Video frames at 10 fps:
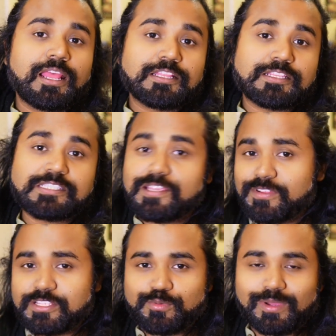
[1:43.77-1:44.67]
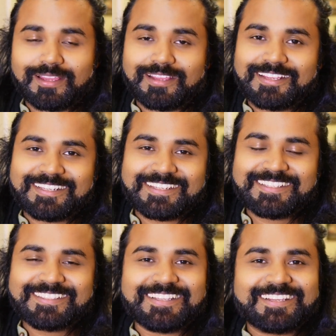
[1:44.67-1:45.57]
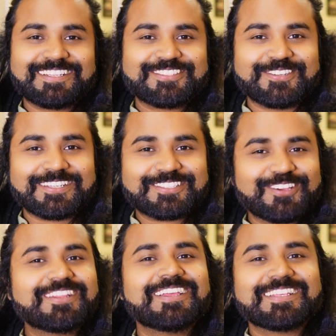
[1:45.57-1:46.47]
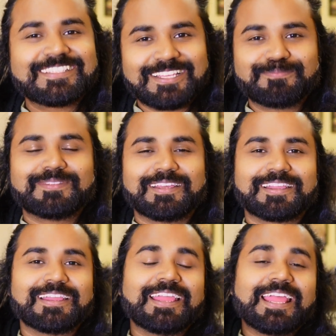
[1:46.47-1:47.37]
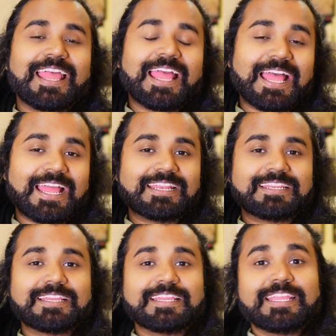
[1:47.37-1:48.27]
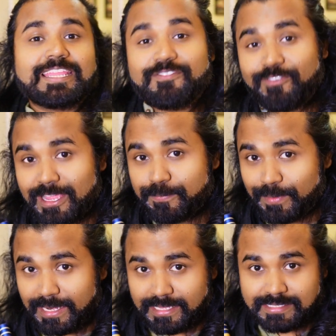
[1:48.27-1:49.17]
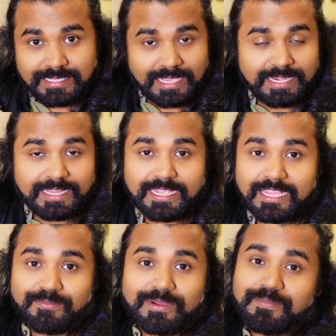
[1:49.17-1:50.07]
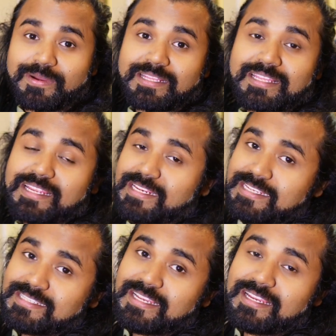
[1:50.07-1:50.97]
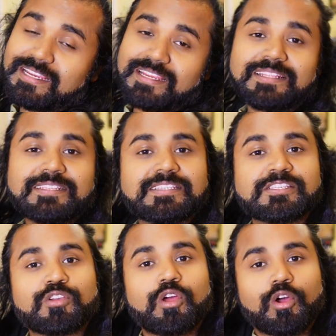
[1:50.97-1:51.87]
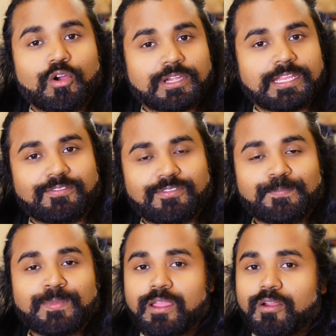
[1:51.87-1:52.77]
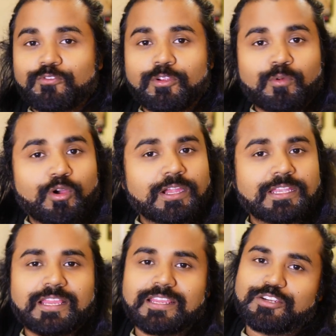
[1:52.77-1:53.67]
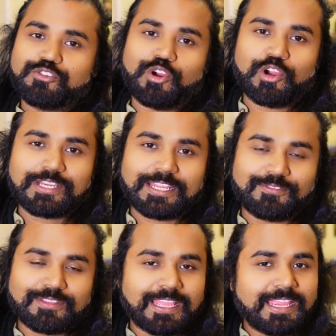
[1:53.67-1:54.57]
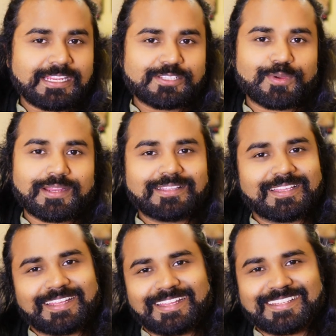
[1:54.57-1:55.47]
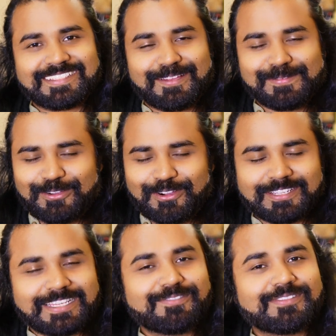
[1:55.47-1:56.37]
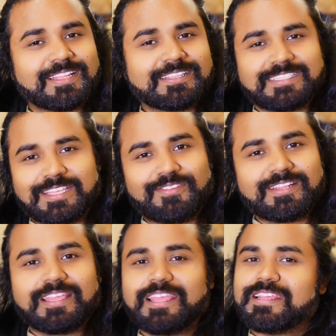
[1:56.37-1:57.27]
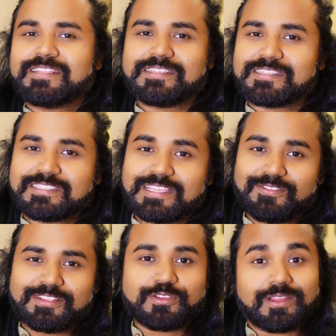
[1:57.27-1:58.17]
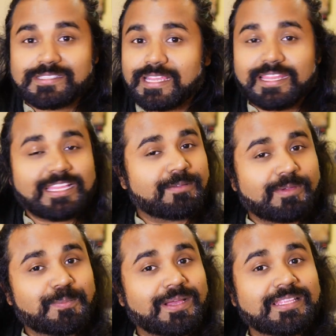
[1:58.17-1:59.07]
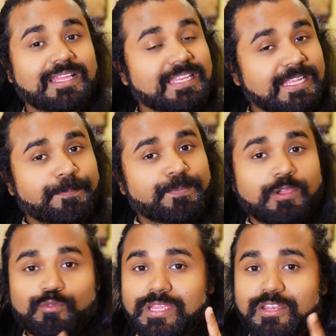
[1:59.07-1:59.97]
The seventh swara, it is there, so it is called Saptak. And if I play Sare Gama Padhani Sa, this is called octave. From octa to octave. The eighth swara, then it is coming octave. Then seven, the seventh swara, Sare Gama Padhani. We are